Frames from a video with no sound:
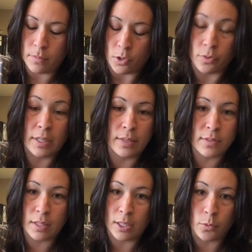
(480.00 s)
Your
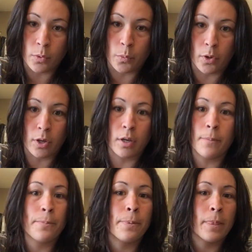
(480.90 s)
thieves cleaner would work.
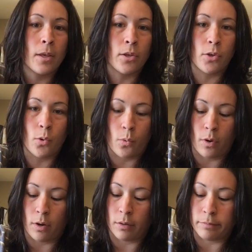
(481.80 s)

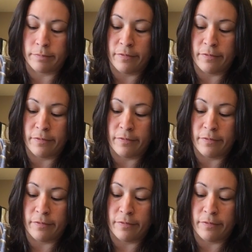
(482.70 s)
Your